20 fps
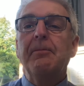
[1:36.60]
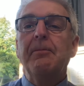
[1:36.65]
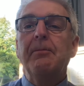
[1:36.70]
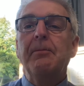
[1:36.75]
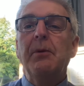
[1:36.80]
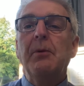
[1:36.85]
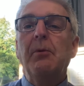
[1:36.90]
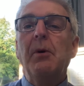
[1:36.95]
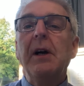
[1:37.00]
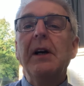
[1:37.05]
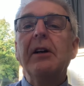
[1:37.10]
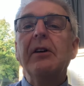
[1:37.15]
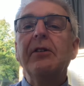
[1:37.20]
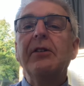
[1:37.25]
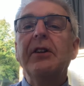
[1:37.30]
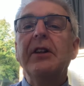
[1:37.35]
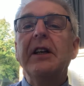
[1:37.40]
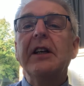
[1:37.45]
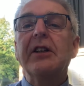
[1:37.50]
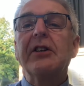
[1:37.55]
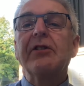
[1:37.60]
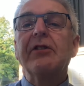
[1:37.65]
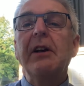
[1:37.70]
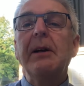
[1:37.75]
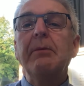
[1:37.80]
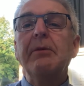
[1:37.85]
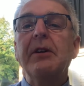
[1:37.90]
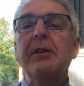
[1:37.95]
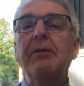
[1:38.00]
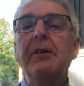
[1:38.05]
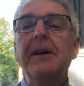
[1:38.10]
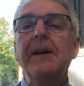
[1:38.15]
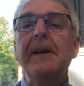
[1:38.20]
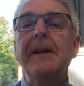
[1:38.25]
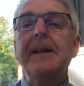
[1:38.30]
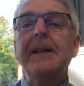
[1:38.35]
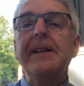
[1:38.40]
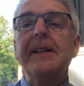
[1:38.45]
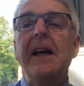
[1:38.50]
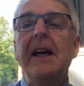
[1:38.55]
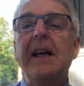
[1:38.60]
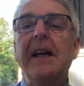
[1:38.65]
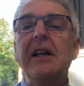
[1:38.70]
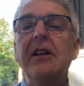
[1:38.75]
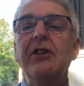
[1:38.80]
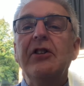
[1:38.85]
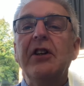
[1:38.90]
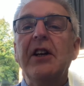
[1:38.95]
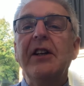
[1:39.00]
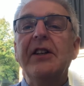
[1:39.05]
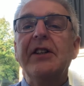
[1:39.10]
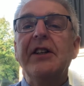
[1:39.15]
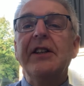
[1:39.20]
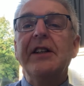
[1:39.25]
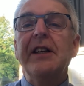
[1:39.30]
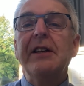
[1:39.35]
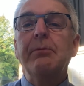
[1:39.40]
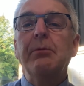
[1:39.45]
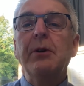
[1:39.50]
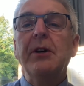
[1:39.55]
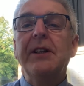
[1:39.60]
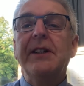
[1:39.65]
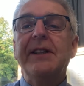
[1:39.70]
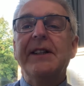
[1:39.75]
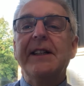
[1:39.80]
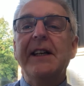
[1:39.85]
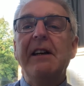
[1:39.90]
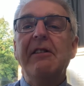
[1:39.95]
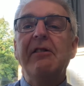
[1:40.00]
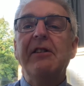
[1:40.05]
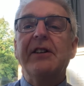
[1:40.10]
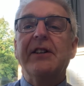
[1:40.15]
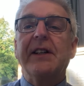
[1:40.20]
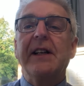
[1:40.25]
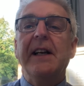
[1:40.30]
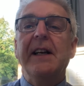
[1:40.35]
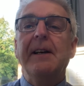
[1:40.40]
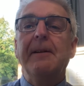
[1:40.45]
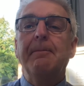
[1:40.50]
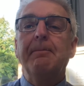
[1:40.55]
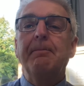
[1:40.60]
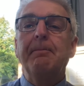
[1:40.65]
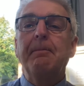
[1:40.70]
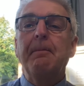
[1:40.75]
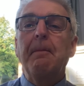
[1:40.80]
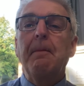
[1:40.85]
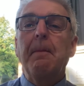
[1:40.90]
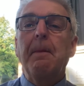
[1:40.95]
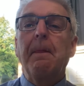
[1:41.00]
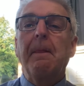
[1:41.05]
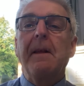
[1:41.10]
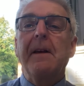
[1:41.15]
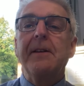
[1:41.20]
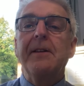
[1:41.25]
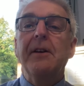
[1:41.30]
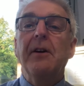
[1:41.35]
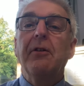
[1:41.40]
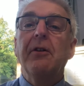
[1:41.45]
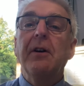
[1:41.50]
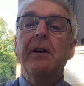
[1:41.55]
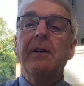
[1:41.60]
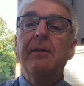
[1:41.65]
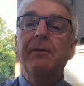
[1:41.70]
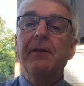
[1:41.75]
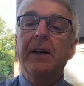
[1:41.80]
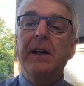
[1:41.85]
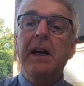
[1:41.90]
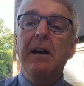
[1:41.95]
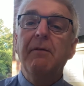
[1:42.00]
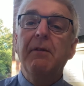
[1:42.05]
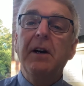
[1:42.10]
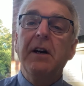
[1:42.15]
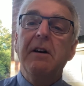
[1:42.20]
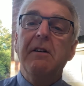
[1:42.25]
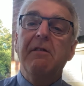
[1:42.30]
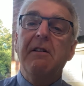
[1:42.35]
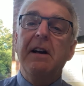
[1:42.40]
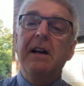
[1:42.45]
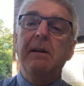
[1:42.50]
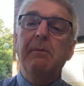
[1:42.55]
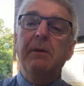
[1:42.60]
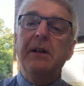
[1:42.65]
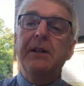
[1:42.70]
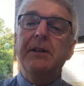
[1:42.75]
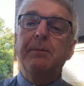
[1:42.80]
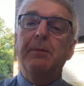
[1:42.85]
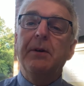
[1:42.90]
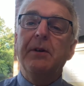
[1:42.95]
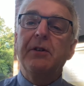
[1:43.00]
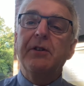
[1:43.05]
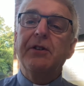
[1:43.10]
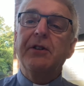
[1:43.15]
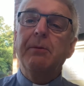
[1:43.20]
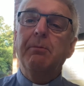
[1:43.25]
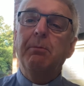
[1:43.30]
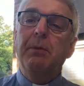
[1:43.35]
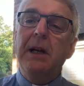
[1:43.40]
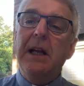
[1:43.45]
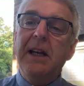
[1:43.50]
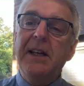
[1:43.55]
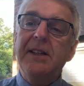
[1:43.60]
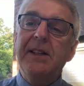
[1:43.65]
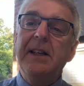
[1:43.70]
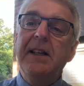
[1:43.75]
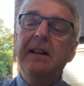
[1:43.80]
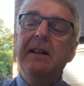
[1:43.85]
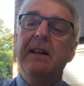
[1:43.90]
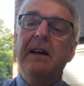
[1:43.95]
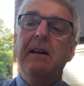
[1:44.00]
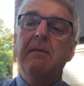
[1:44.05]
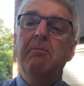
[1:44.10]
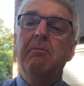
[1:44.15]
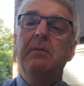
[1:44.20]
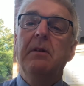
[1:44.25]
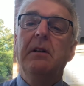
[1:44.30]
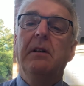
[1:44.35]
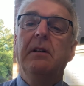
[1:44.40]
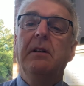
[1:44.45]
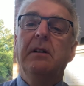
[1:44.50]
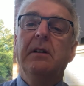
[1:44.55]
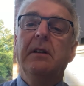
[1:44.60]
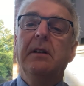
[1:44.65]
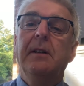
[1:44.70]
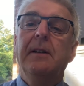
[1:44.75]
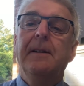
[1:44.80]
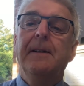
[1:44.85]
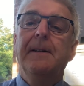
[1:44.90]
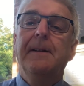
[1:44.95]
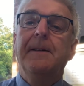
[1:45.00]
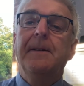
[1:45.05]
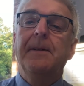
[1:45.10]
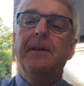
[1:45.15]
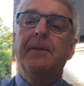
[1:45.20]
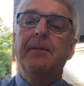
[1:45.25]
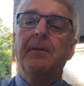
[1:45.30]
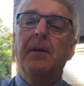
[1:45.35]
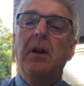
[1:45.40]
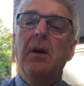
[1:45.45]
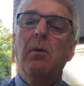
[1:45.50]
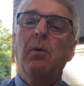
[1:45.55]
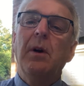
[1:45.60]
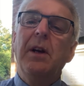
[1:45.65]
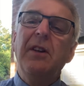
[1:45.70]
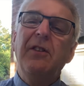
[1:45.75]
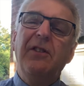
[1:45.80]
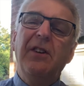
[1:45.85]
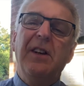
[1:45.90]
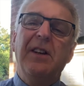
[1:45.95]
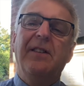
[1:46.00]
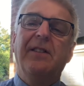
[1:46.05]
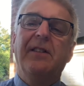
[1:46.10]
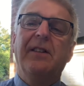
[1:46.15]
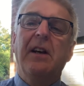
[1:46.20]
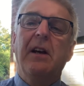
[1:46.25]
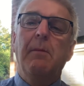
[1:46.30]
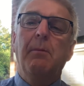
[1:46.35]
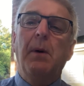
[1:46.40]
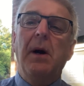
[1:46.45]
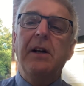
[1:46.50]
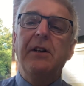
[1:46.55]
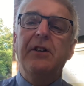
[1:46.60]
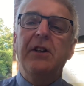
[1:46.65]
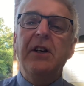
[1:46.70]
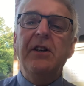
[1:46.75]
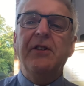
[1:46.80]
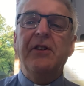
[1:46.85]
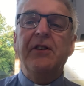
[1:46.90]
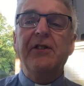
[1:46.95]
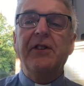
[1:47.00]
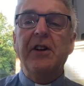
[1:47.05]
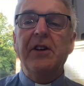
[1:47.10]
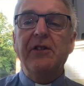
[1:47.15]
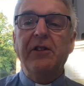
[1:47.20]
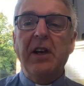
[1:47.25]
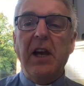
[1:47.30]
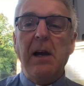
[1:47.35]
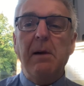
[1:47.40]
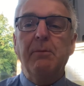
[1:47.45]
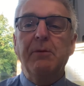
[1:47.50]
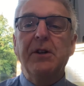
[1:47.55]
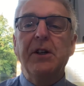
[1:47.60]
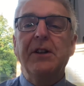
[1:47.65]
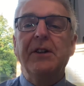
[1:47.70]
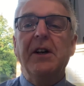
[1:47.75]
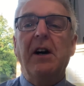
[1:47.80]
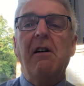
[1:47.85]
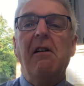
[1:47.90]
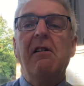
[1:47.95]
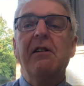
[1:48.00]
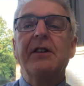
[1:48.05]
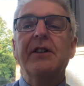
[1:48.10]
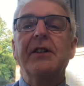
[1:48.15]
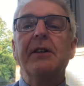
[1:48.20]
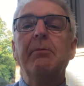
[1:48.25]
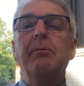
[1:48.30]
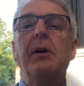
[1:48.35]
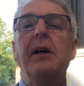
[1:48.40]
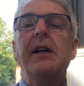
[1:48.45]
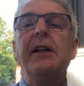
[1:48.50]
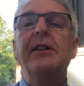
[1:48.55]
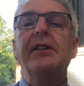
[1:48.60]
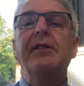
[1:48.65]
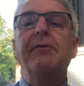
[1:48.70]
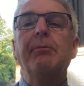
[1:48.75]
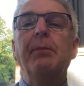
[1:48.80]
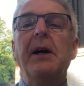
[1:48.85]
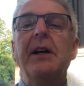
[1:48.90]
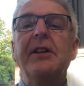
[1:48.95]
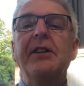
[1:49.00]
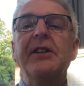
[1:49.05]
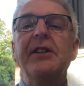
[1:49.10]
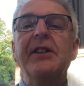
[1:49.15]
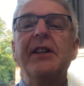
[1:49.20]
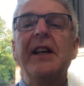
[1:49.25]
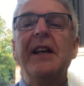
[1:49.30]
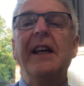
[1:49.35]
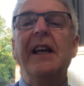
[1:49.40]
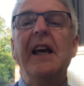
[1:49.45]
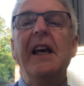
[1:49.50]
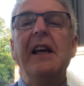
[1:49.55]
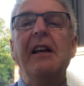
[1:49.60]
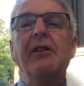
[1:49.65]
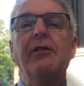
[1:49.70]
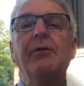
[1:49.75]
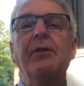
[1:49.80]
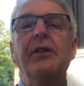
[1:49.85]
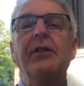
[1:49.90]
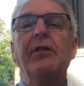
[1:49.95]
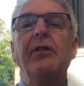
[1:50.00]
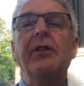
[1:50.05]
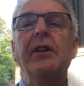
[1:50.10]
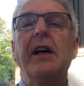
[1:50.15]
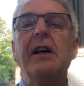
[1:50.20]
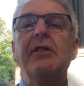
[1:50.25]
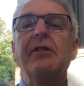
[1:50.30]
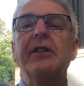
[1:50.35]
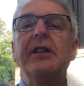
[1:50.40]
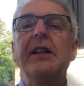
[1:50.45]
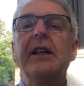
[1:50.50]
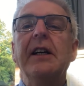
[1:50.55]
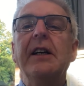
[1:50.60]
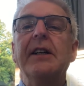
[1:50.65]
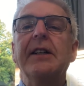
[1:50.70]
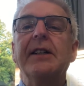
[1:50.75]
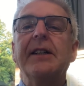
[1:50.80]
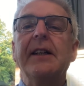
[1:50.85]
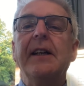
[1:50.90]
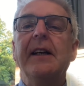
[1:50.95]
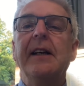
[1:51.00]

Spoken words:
But why go to the extremes of taking Jesus' words seriously? It's not only forgiving our enemies, but also blessing them. What is it about Jesus that has captured the hearts and minds of peasants and kings for 2,000 years?